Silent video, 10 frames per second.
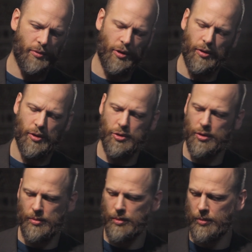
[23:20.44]
college,
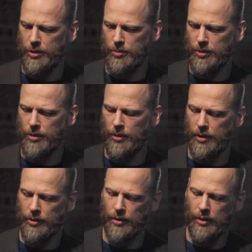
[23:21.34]
or what you would call
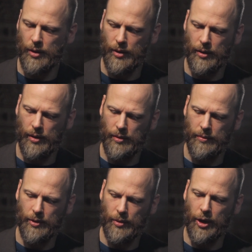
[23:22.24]
it,
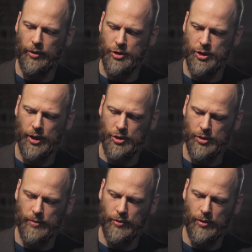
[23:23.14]
you know, higher
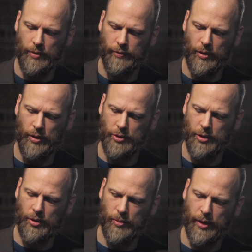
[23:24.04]
education for art
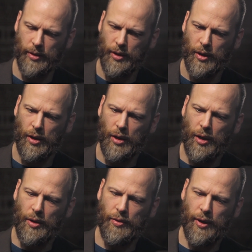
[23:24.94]
in Norway.
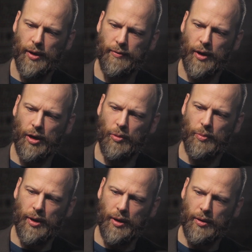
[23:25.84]
They have now
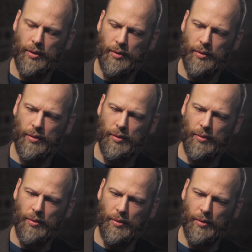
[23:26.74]
been
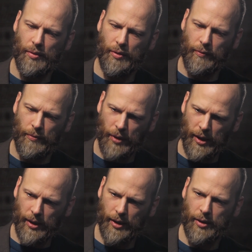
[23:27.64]

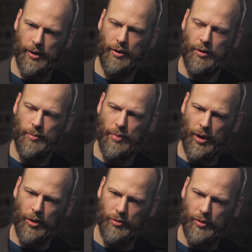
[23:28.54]
really clear
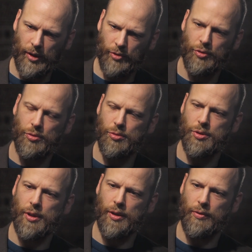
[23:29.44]
about
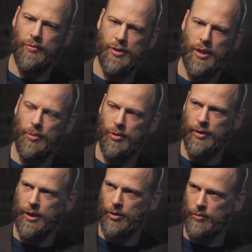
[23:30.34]
introducing, for example,
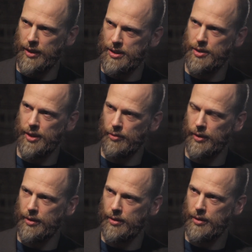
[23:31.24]
critical race
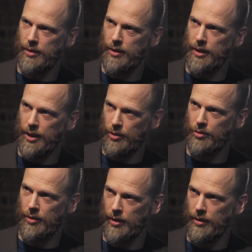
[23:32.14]
theory
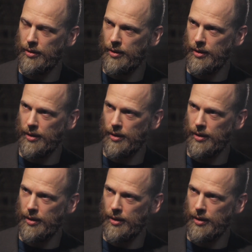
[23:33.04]
into their